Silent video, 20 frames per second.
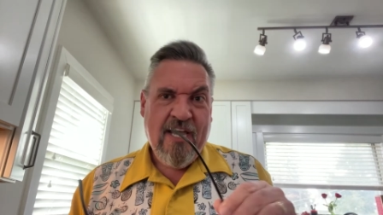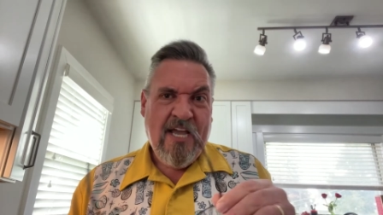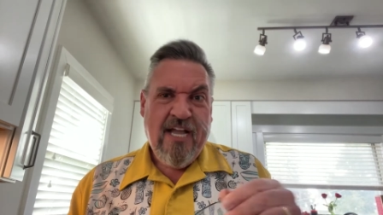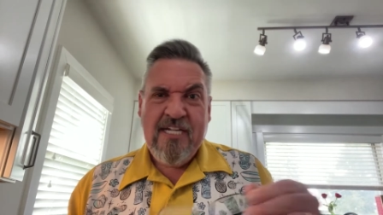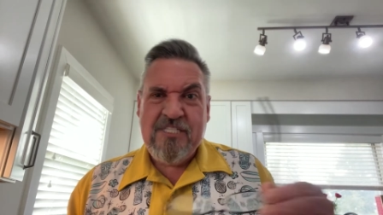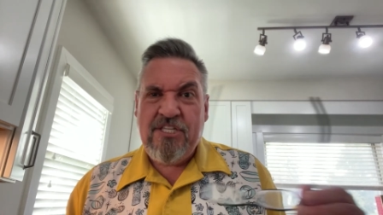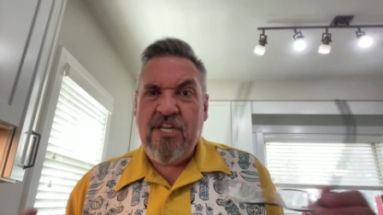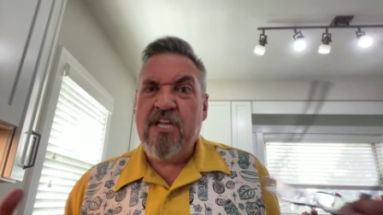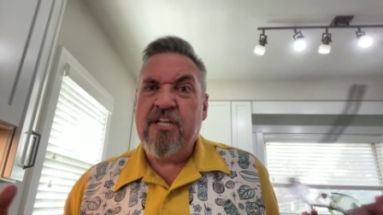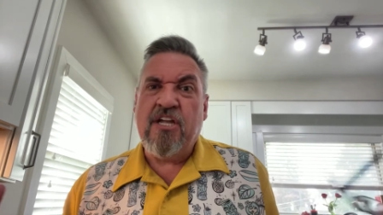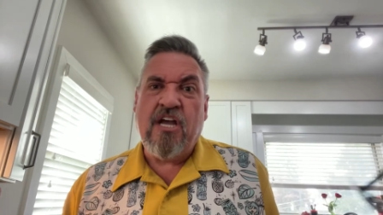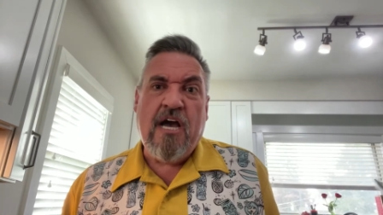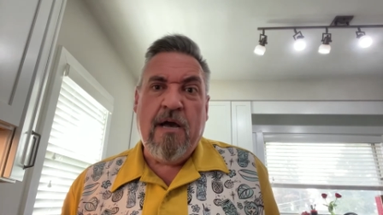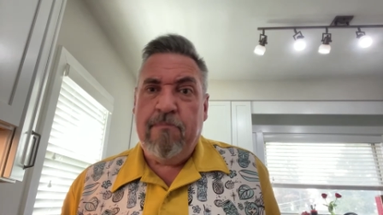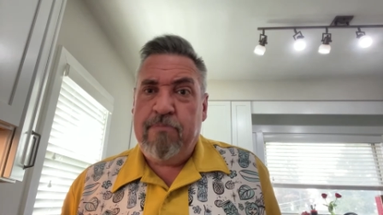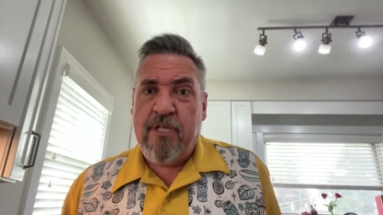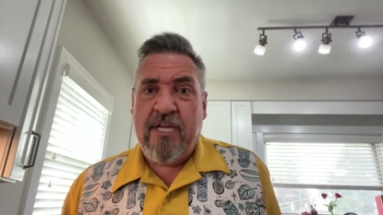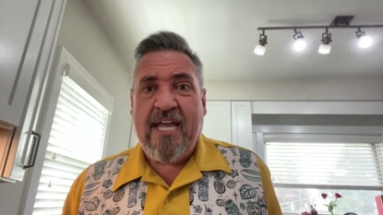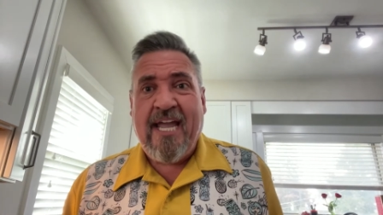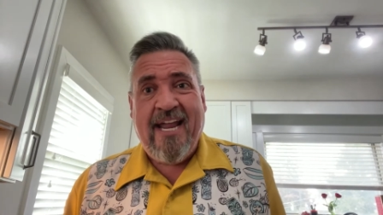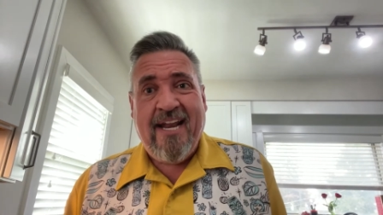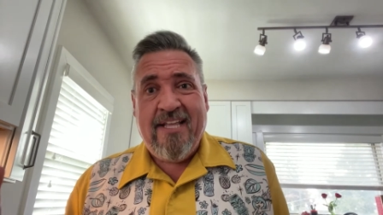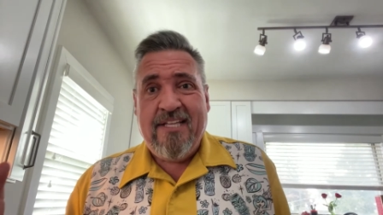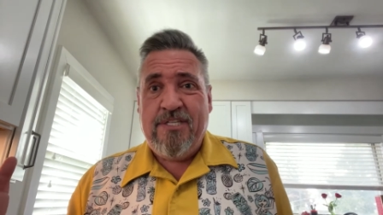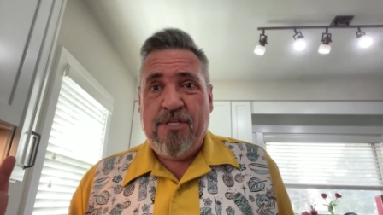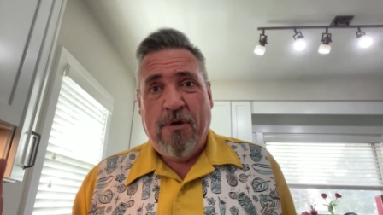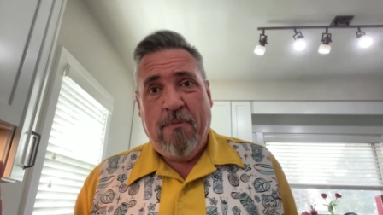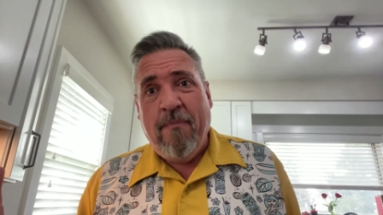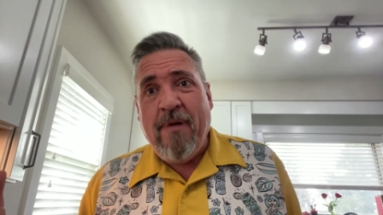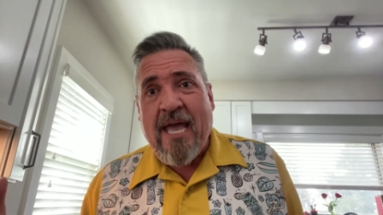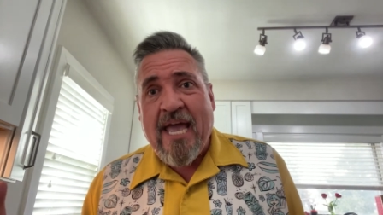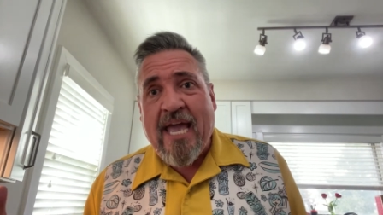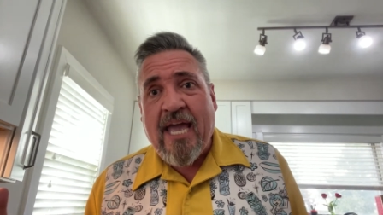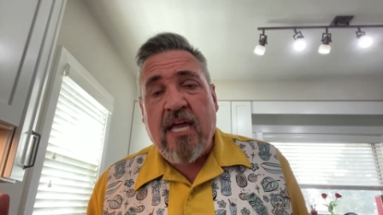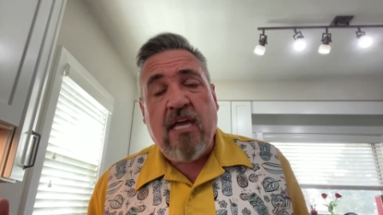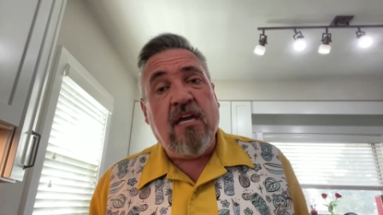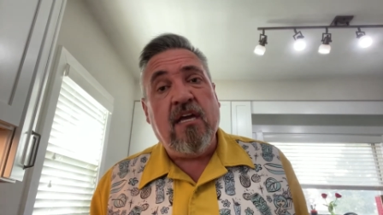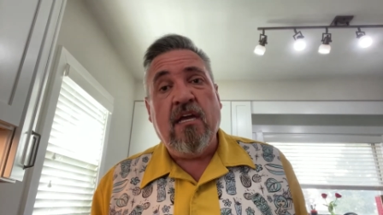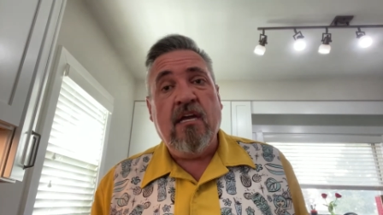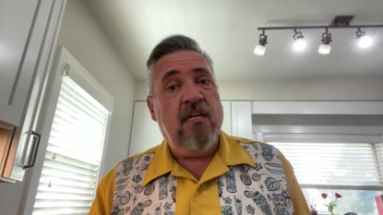It's not complicated to
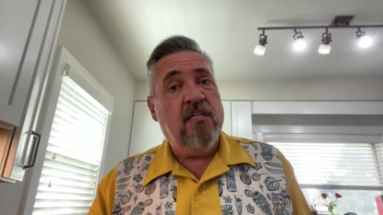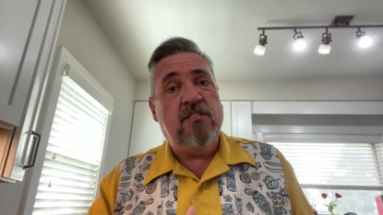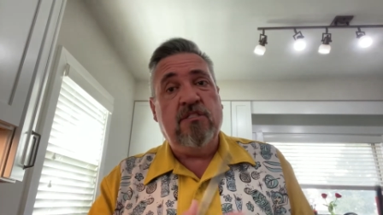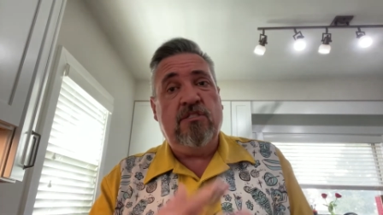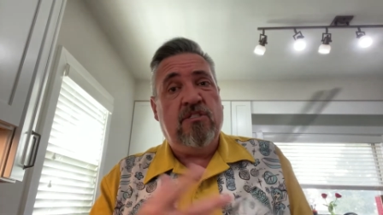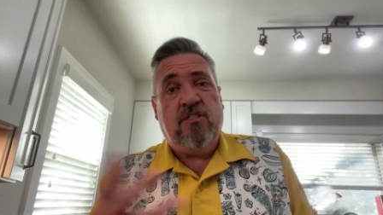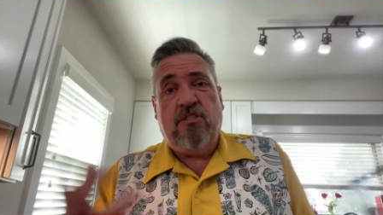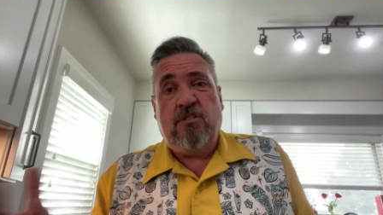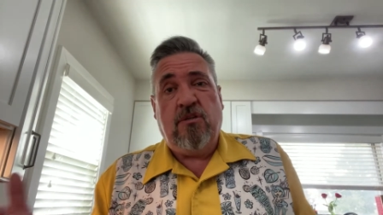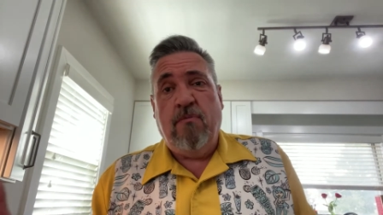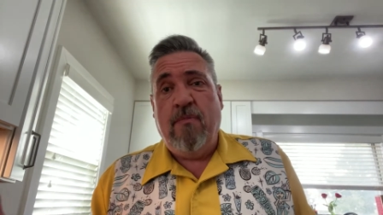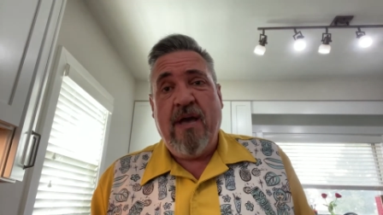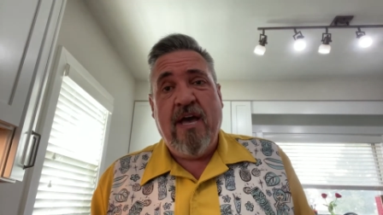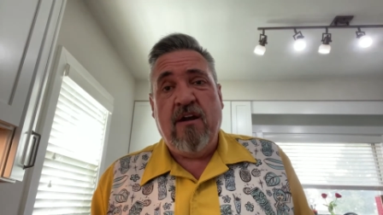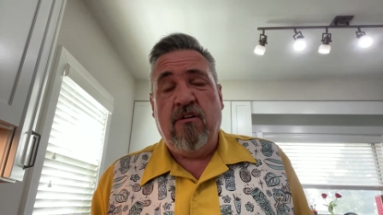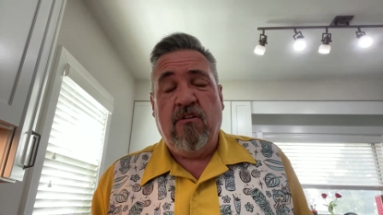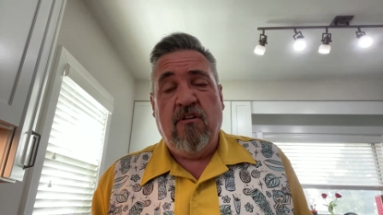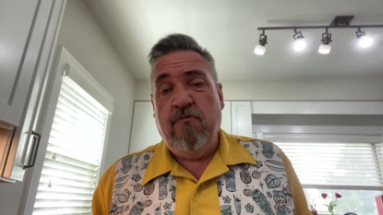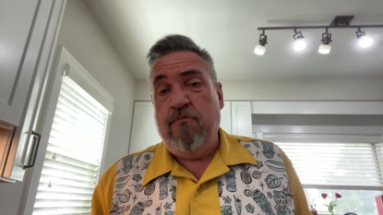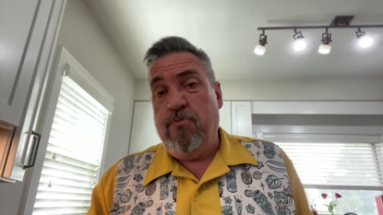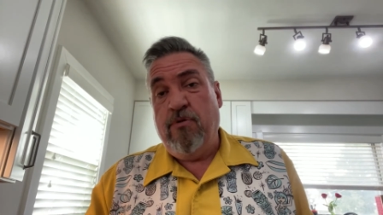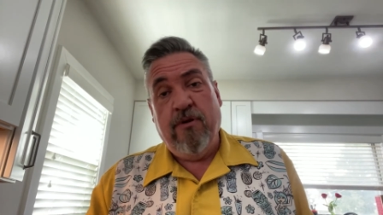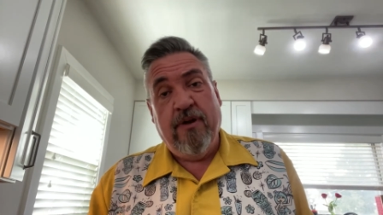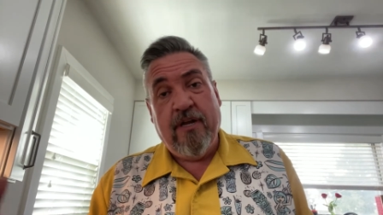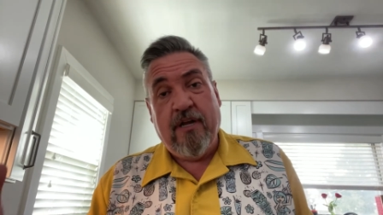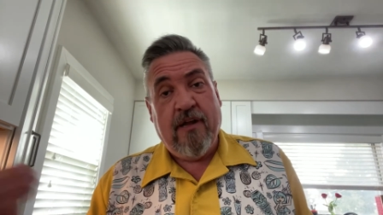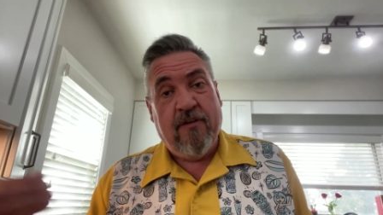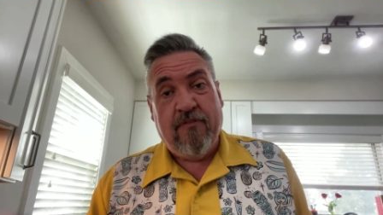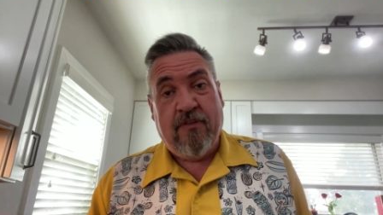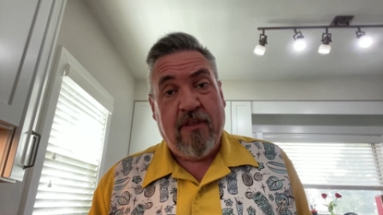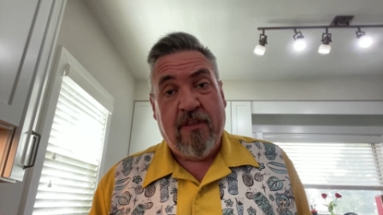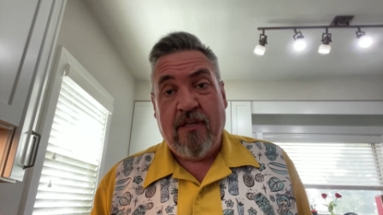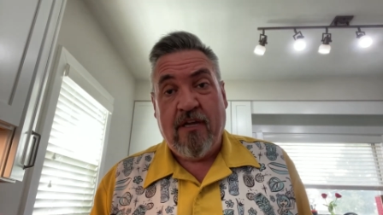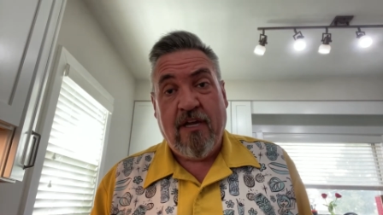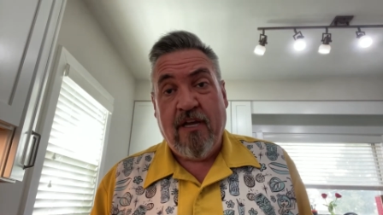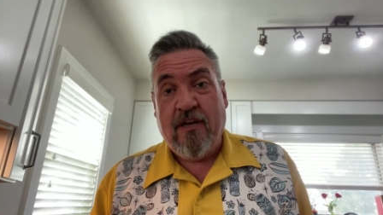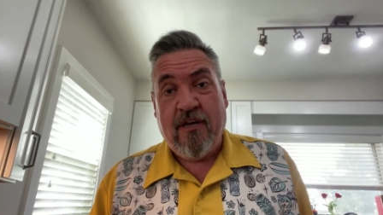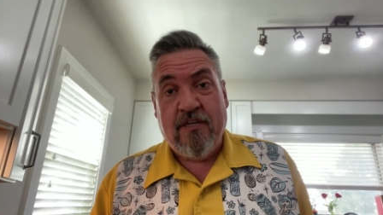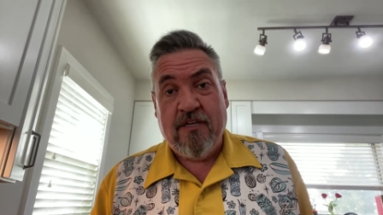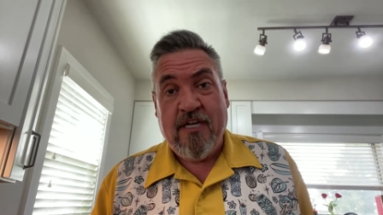make. It's just a matter of putting
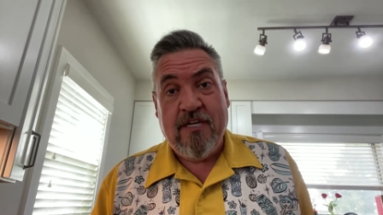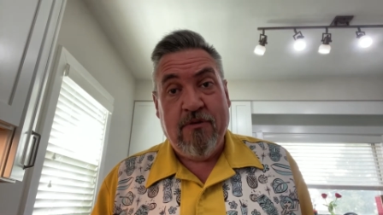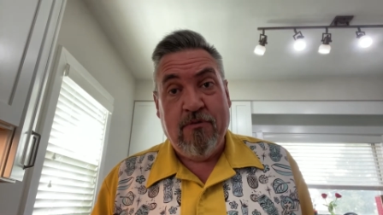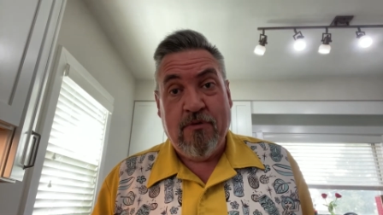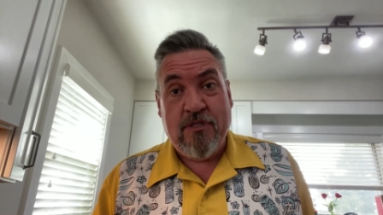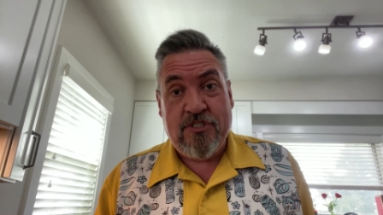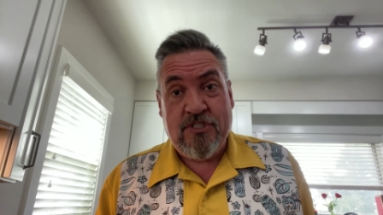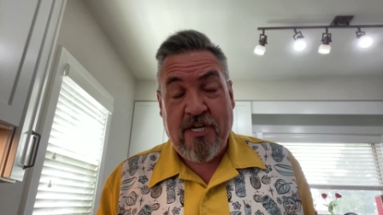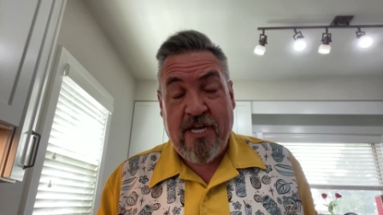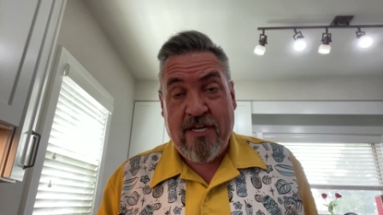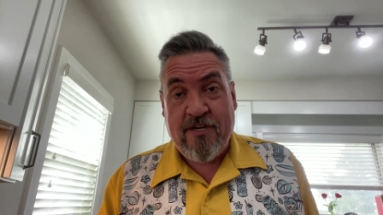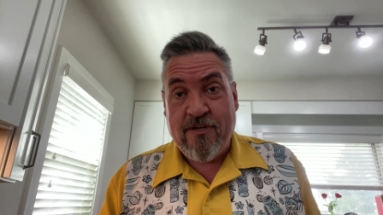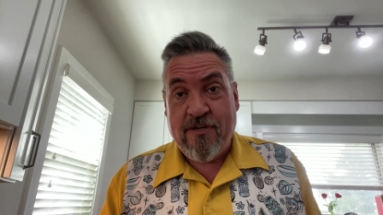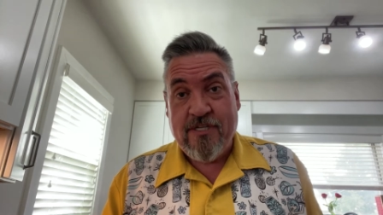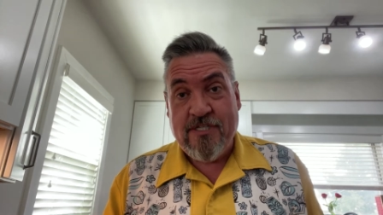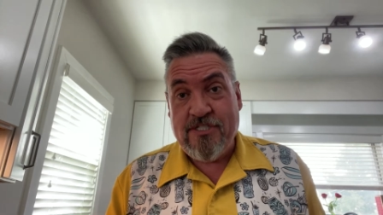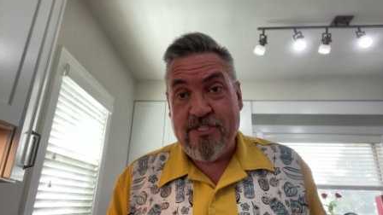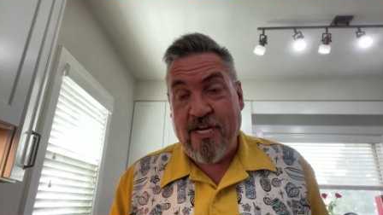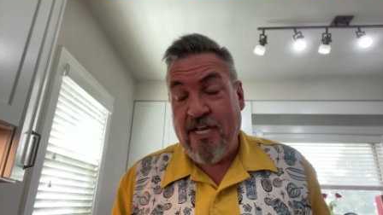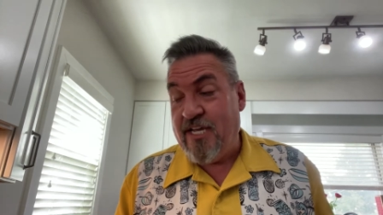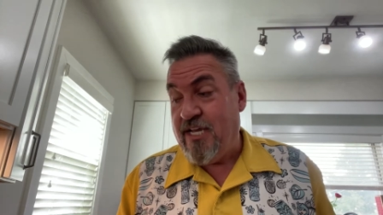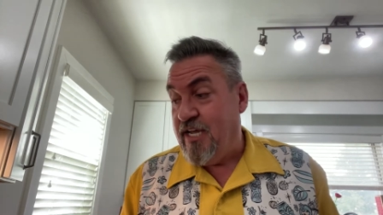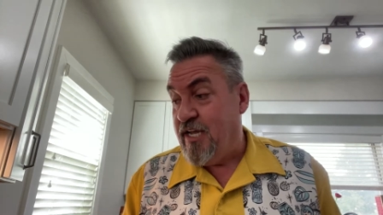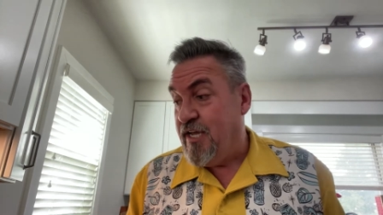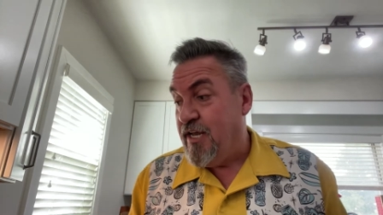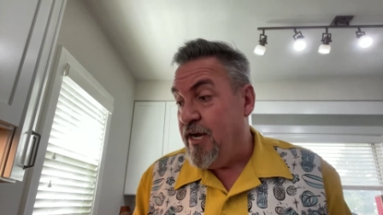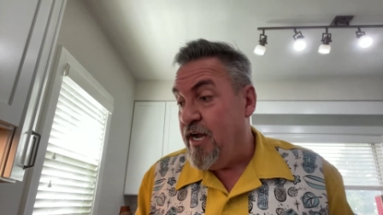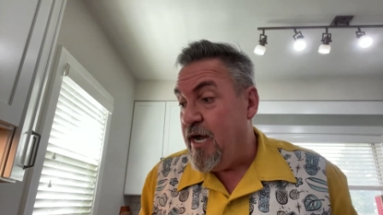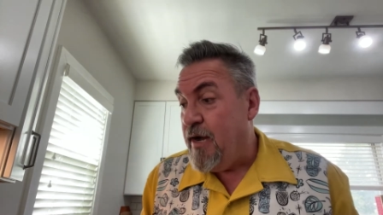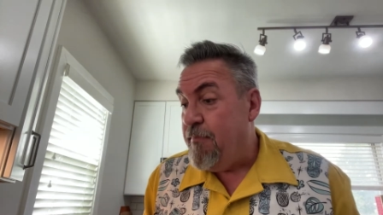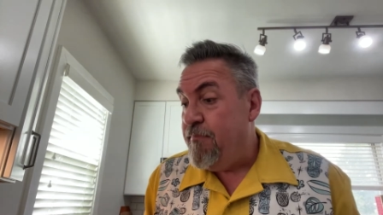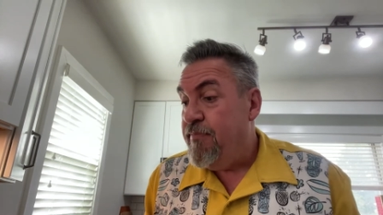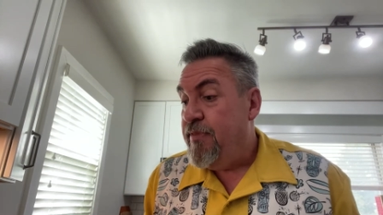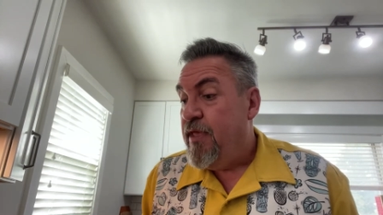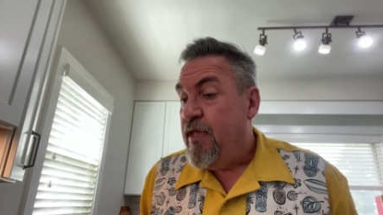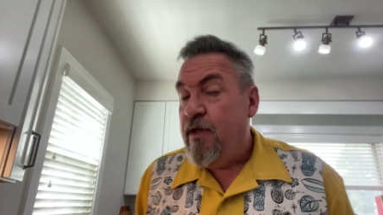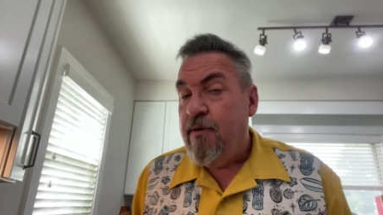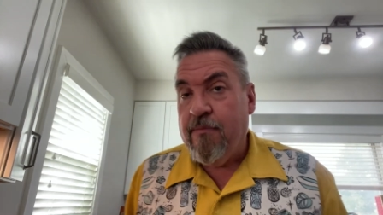everything into a shaker and shaking it up.